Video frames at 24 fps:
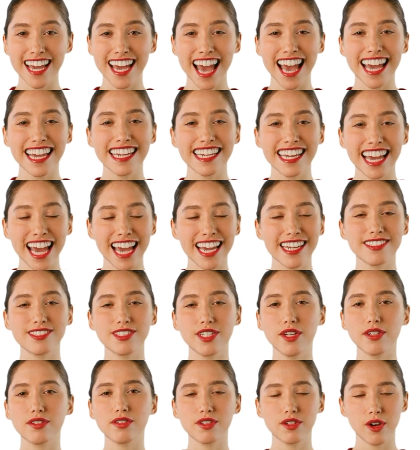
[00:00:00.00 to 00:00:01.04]
and enhance
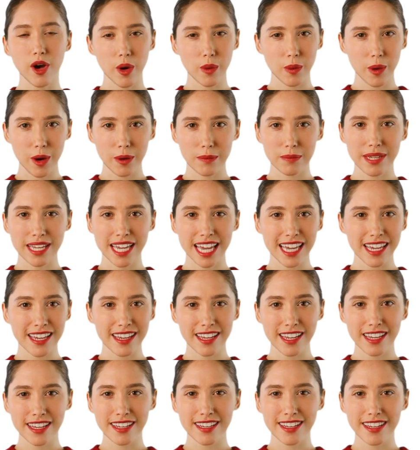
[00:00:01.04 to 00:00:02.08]
overall well-being.
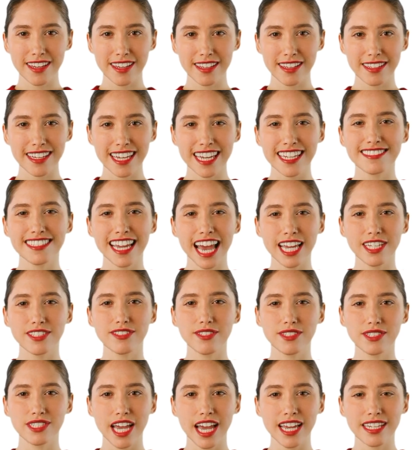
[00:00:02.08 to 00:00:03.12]
These
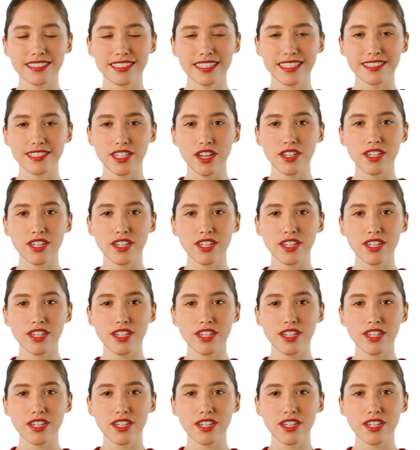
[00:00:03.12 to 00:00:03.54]
exercises are